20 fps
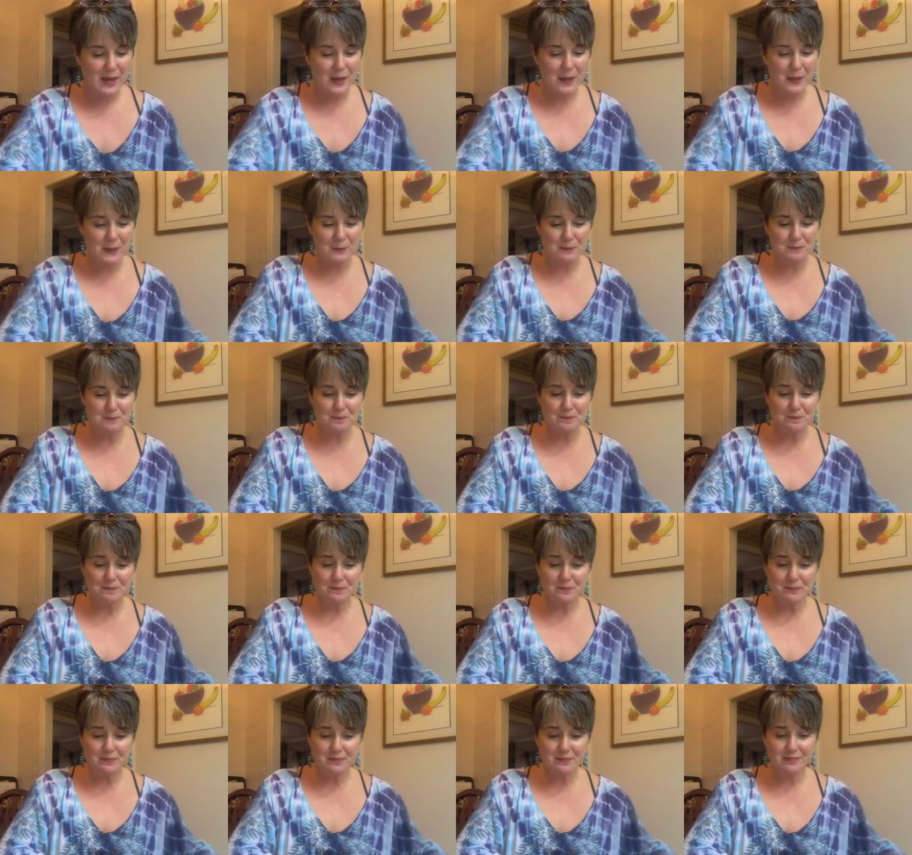Um,
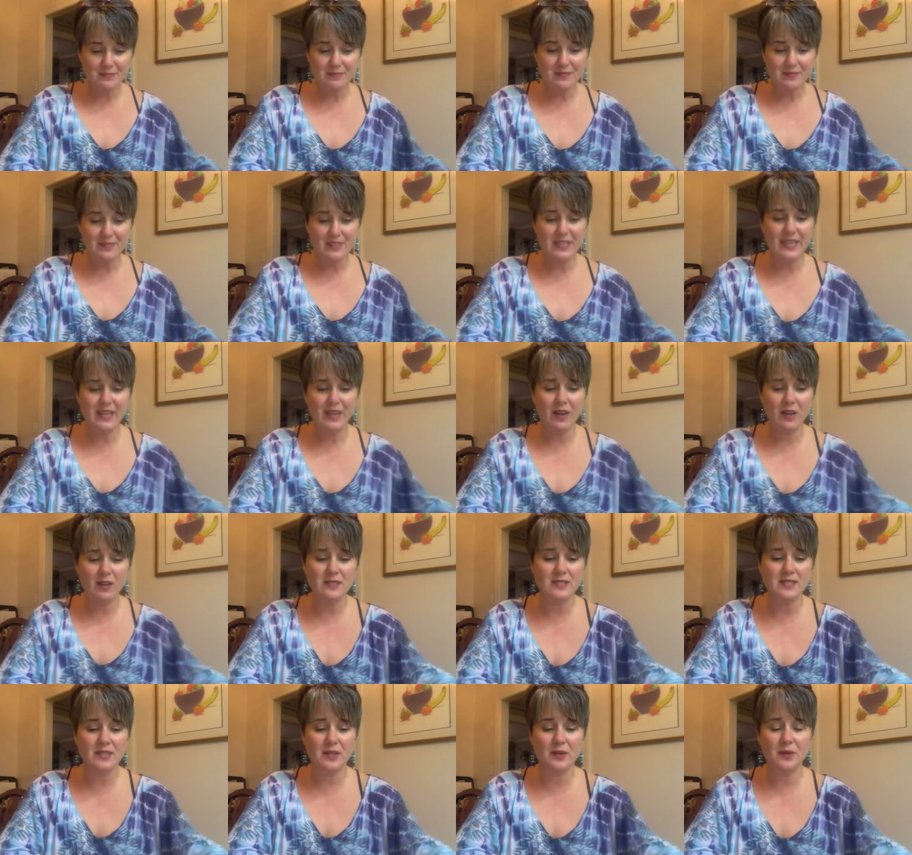he
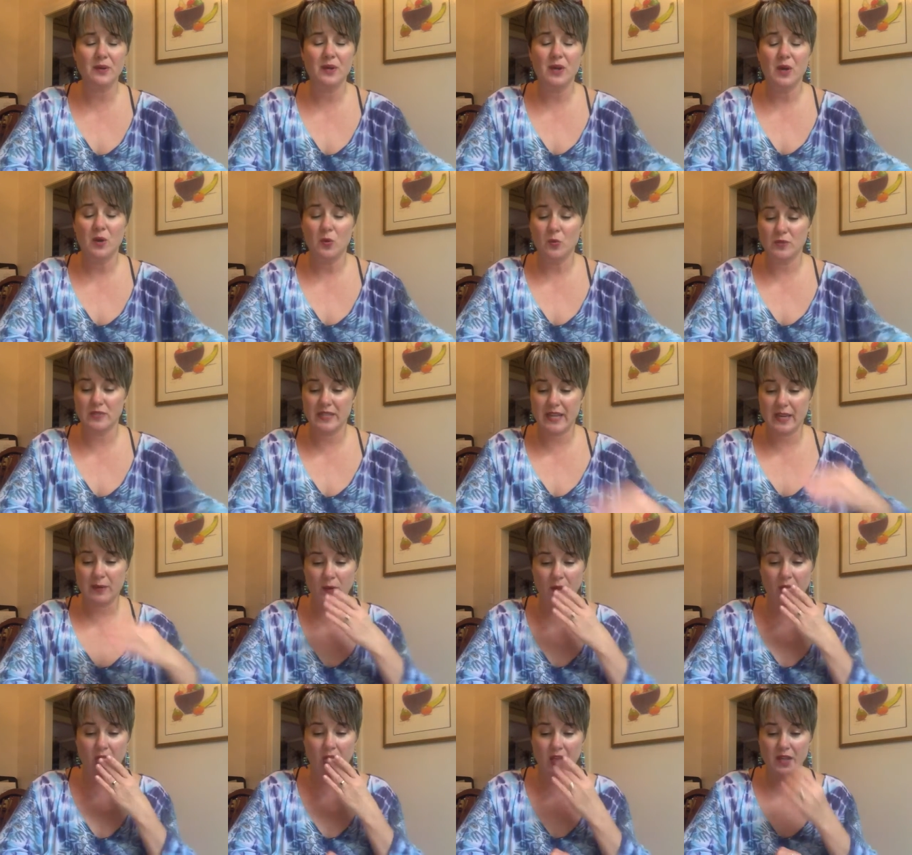also was
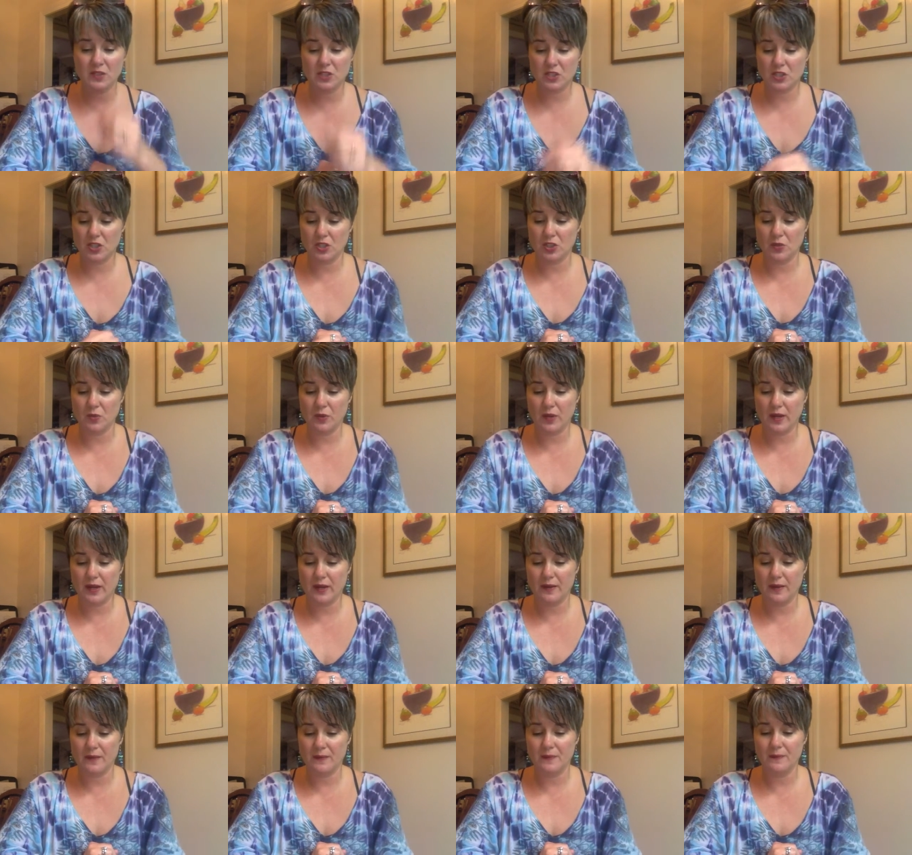able to,
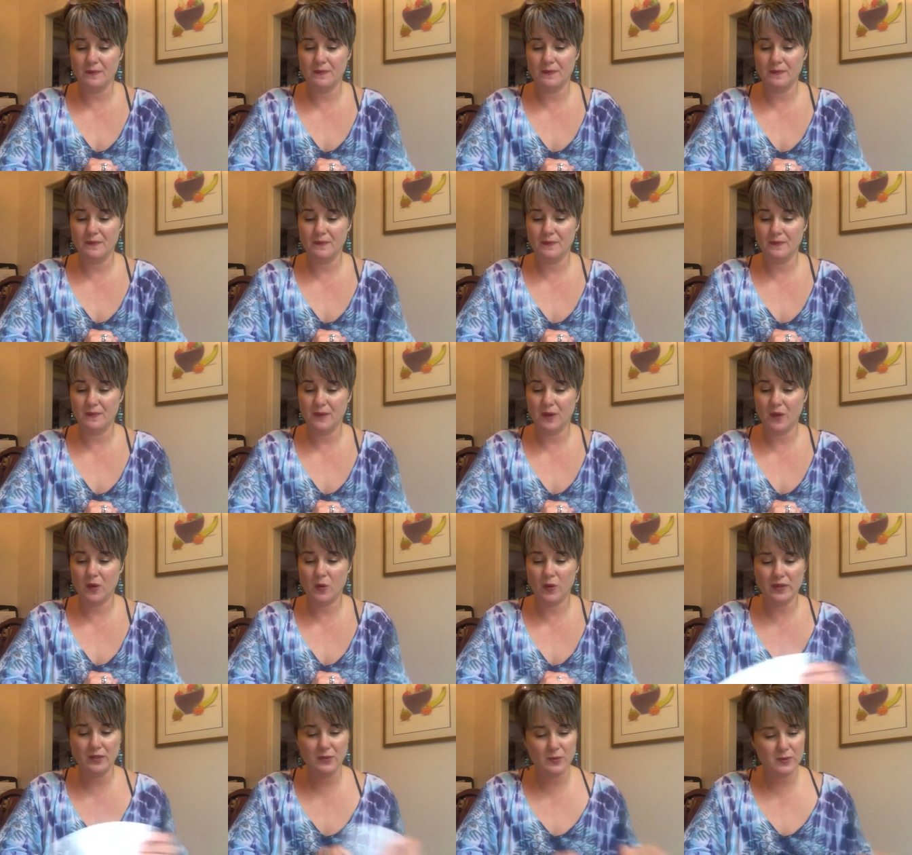um,
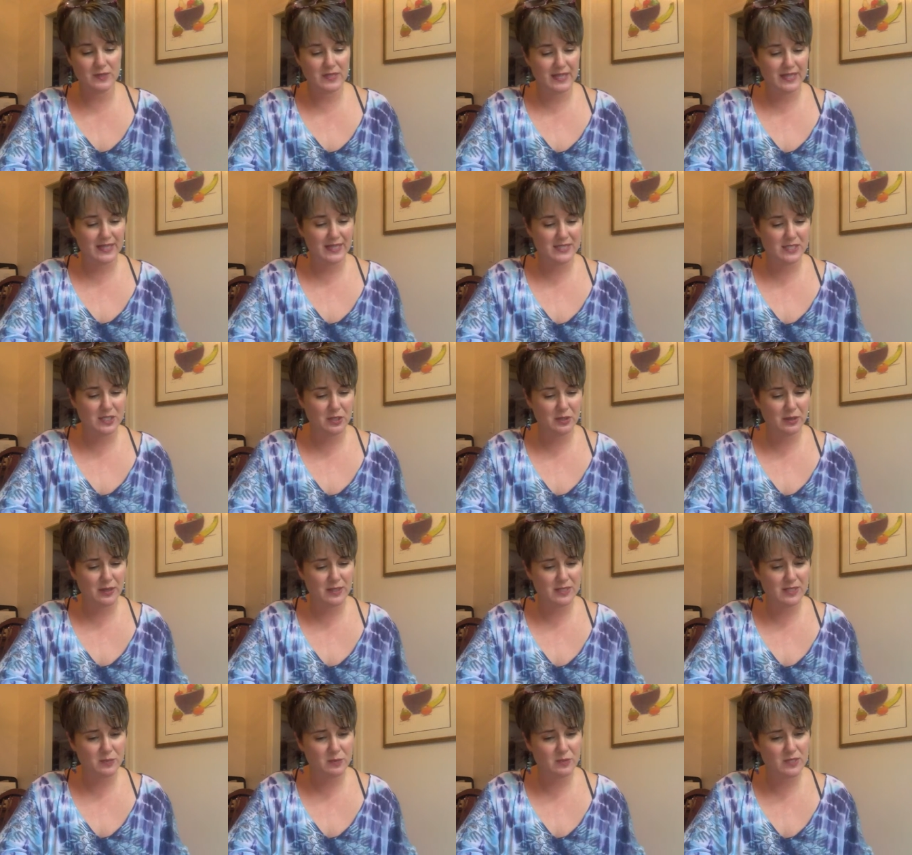oh, what else was I going to tell you
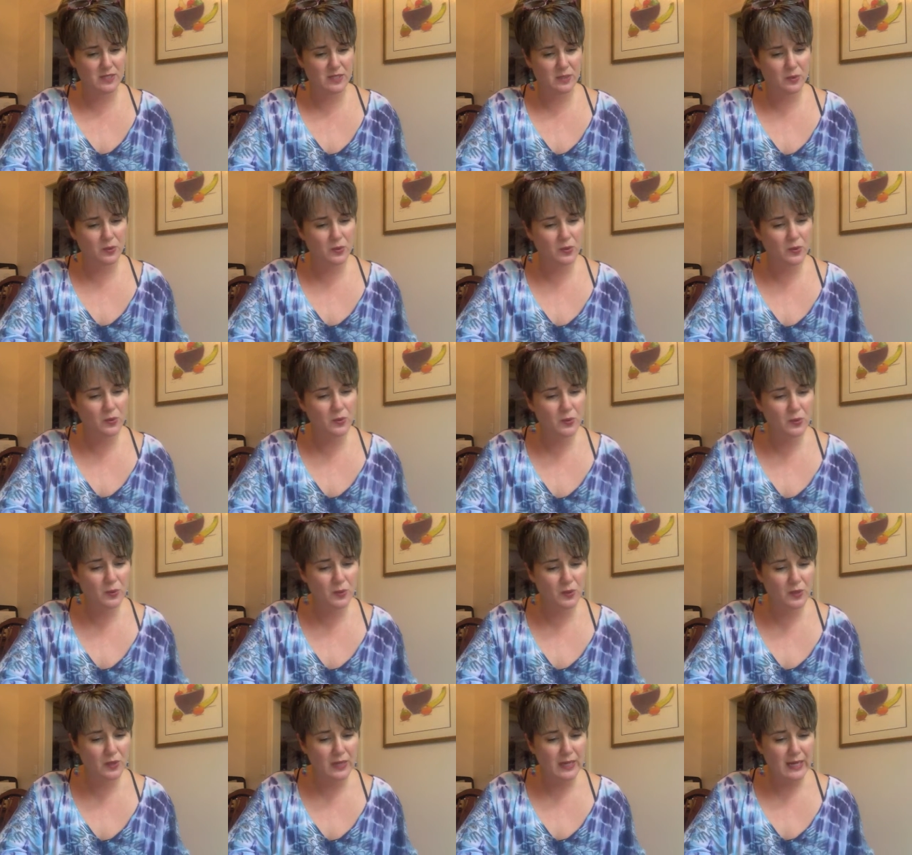guys? That was so
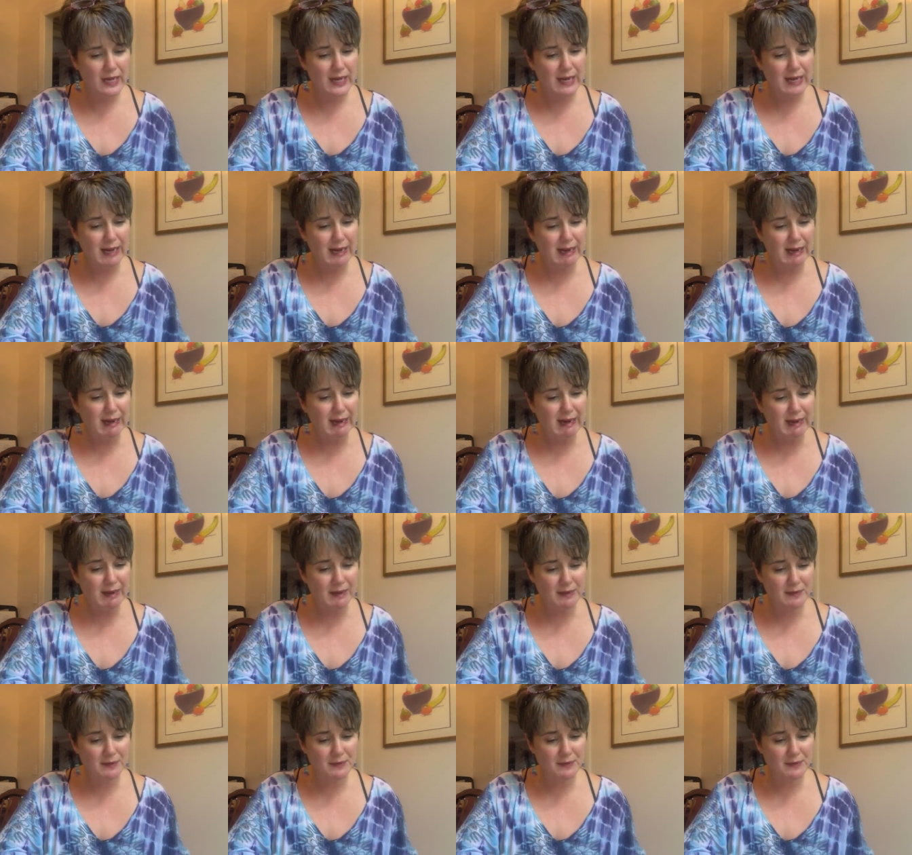cool. Uh,